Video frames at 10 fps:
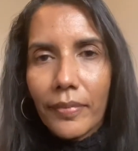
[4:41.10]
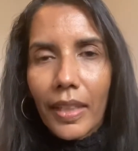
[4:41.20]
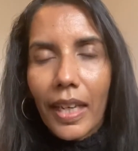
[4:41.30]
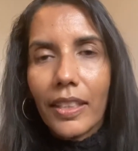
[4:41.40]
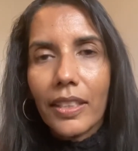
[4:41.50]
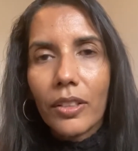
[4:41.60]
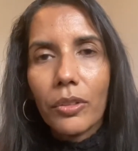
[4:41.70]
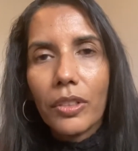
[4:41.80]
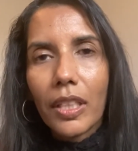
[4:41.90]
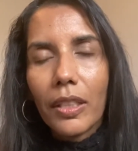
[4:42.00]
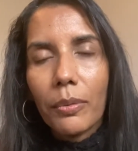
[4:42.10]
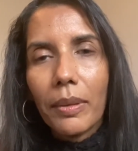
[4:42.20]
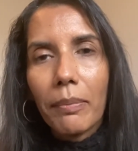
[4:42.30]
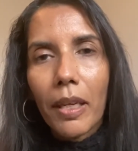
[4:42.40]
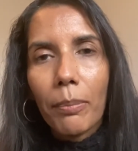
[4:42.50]
And also with
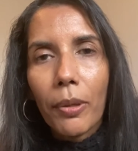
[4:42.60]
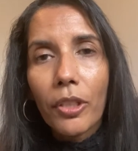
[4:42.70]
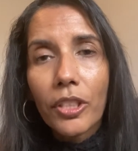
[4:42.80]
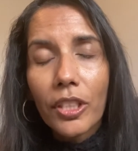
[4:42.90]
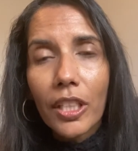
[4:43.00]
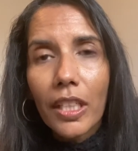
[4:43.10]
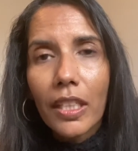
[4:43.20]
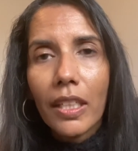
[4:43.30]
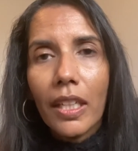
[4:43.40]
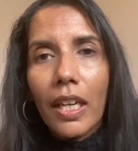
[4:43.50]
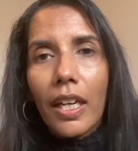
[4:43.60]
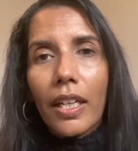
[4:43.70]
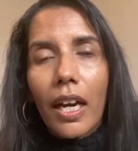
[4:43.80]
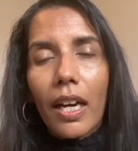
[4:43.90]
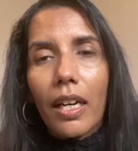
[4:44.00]
my posture,
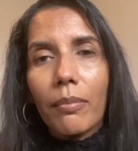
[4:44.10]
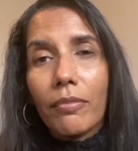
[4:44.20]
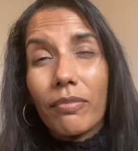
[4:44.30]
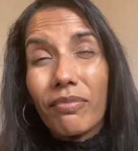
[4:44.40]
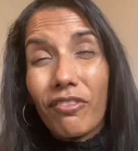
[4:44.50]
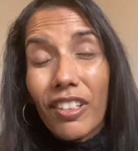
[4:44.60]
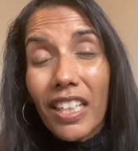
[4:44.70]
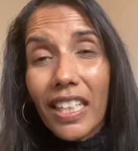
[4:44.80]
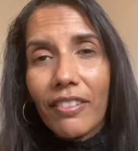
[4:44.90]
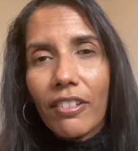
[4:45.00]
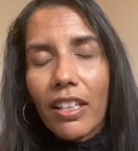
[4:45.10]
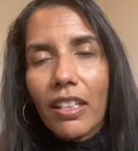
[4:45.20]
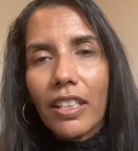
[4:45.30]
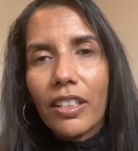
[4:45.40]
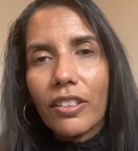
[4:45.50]
I'm really
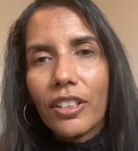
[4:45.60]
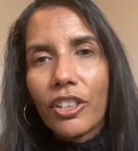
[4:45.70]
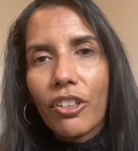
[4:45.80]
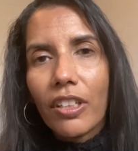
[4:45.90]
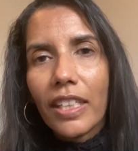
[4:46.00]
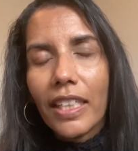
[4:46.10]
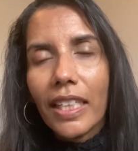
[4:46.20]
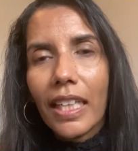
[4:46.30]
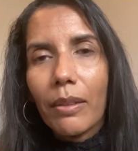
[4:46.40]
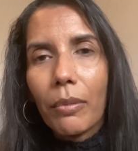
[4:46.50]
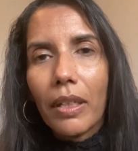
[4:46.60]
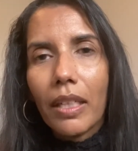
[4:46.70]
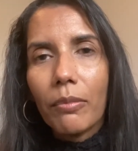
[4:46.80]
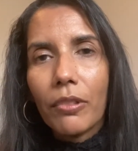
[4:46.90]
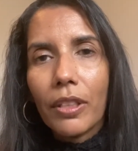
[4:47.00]
relying on the trolley when
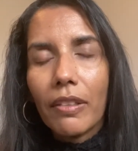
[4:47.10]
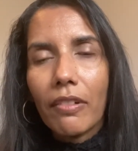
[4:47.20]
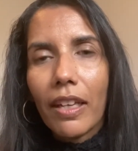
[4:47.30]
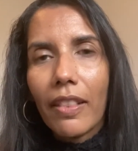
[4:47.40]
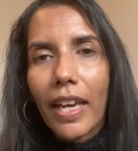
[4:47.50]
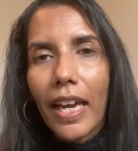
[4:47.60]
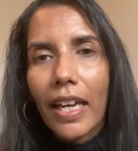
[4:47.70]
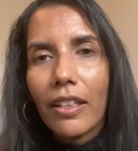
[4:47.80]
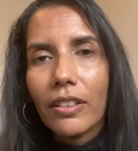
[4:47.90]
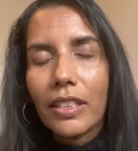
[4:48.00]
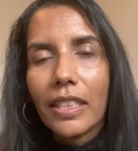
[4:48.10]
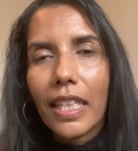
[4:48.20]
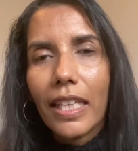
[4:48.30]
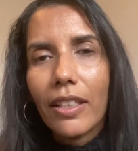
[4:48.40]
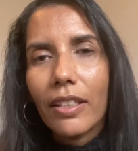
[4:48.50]
I'm walking around the house
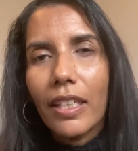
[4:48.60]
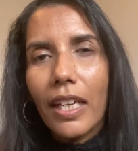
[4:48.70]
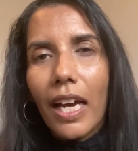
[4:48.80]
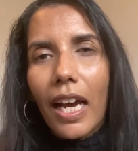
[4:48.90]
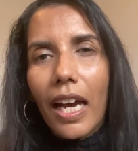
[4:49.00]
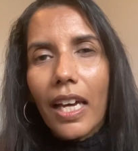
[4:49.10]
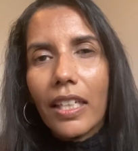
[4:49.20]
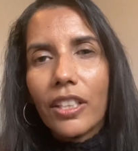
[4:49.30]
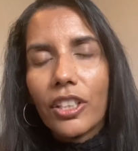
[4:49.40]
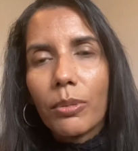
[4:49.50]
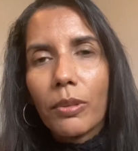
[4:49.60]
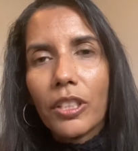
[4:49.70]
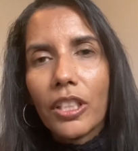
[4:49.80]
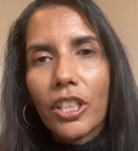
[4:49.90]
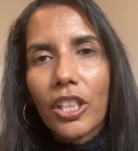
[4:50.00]
now, and I just
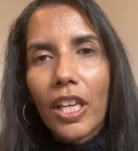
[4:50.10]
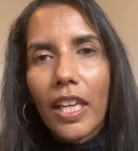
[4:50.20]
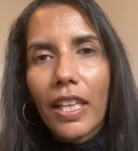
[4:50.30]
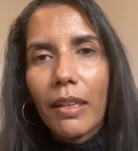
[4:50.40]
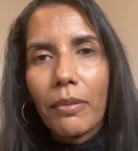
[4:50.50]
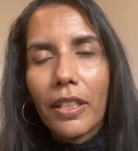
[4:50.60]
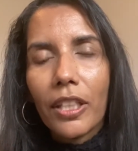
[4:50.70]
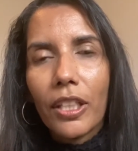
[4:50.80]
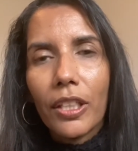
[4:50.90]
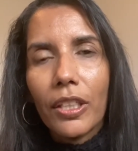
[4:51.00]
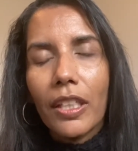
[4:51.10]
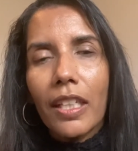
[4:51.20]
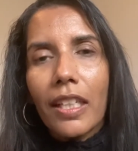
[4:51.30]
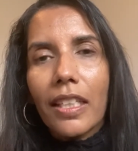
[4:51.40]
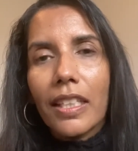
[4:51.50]
wanted to share that with you.
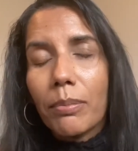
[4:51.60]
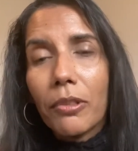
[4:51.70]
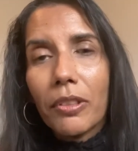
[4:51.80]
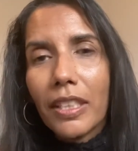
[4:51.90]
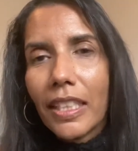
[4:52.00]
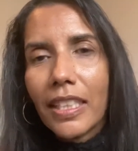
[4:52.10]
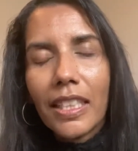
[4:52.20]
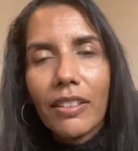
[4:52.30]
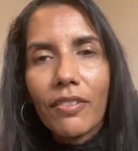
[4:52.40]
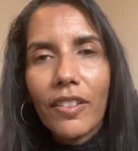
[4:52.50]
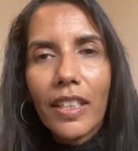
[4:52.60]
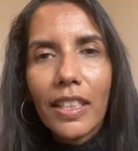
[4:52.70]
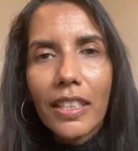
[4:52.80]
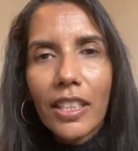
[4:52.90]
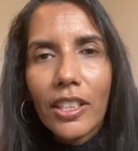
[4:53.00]
This morning it didn't feel
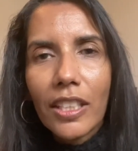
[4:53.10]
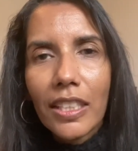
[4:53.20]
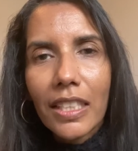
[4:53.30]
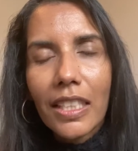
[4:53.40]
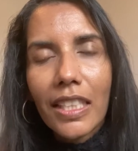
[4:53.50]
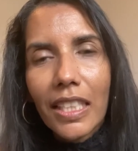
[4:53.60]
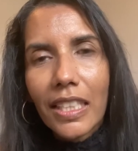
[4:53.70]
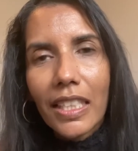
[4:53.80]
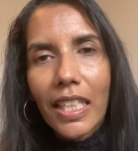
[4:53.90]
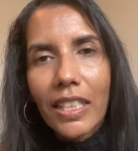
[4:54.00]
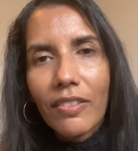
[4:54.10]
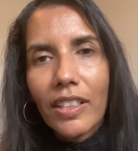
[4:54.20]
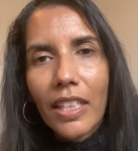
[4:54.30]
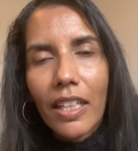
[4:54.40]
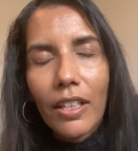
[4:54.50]
as good as this next
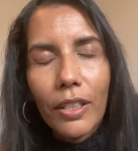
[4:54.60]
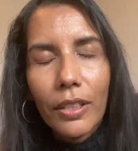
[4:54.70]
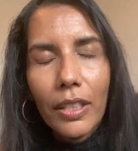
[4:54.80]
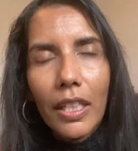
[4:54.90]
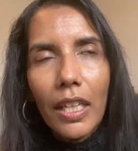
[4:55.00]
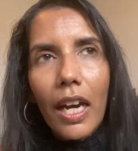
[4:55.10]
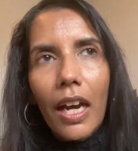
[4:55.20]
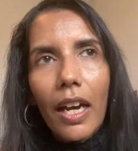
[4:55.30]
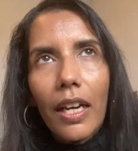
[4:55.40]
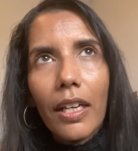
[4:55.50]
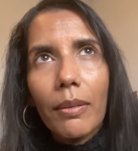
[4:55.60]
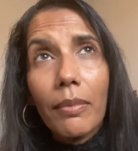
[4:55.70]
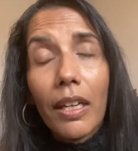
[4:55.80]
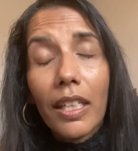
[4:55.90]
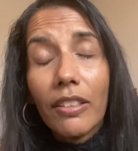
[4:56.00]
video.
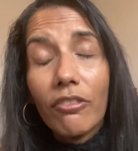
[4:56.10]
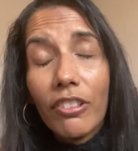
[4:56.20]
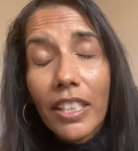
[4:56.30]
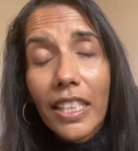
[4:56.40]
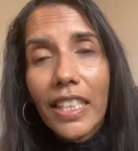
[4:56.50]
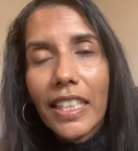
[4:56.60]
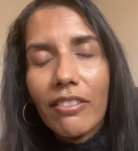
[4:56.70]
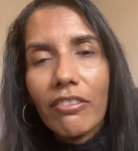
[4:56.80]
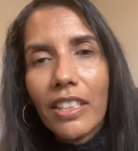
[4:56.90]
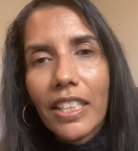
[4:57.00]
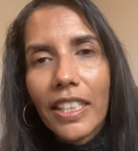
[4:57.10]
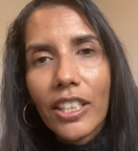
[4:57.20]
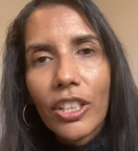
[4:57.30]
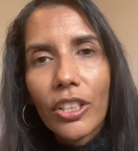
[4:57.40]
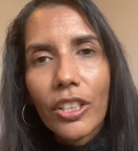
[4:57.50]
I really
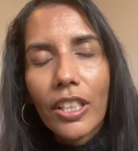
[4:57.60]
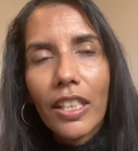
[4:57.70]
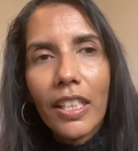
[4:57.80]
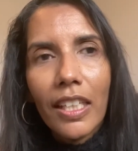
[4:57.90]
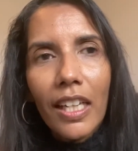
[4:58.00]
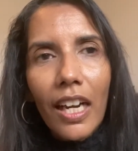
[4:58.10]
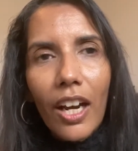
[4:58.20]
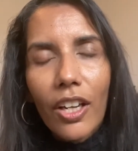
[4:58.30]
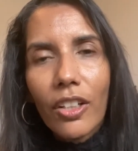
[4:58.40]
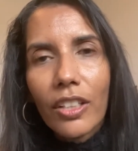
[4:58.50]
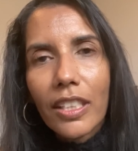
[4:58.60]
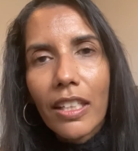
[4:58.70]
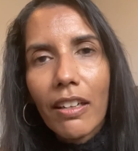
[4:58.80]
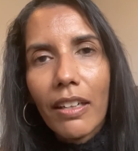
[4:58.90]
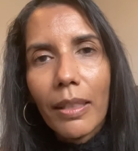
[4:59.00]
took a lot of
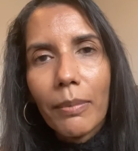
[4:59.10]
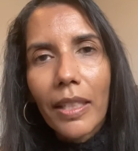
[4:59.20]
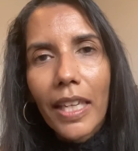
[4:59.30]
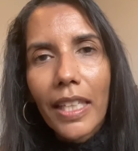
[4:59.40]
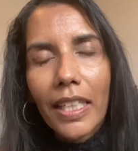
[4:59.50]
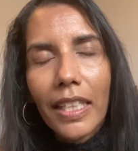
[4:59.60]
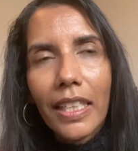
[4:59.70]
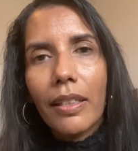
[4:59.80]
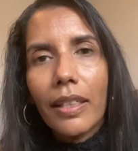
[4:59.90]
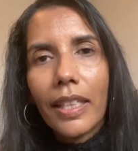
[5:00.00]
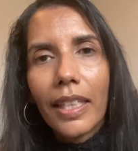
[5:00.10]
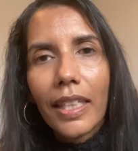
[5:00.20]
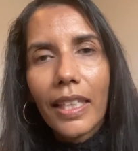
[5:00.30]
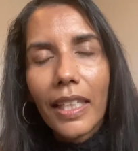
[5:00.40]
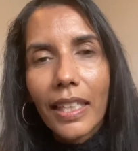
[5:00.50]
time getting
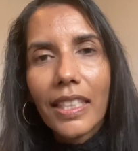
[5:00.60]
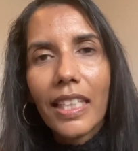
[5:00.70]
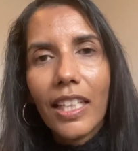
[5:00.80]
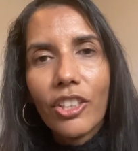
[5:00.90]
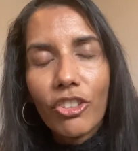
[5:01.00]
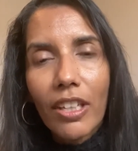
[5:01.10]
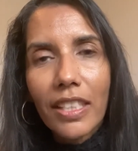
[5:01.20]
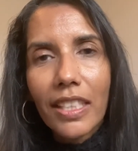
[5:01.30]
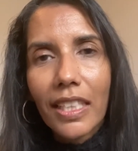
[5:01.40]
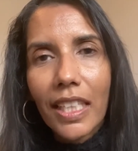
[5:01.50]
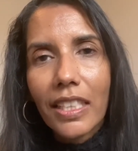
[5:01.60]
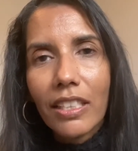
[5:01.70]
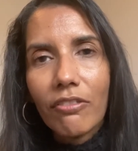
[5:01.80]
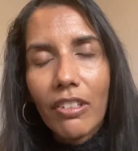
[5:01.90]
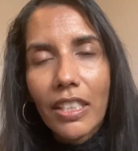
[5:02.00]
getting dressed and
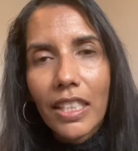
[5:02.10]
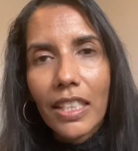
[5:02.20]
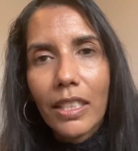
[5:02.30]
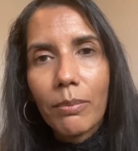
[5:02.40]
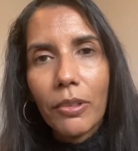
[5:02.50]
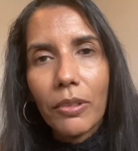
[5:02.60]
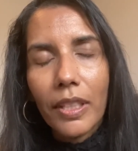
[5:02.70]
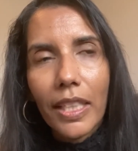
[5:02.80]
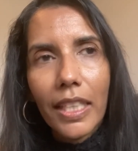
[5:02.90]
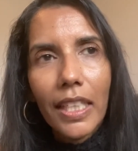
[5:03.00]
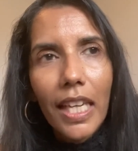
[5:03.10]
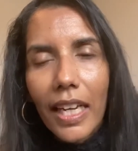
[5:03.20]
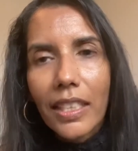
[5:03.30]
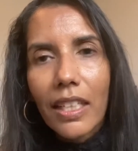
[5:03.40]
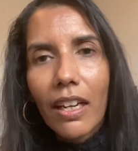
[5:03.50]
getting ready this morning, I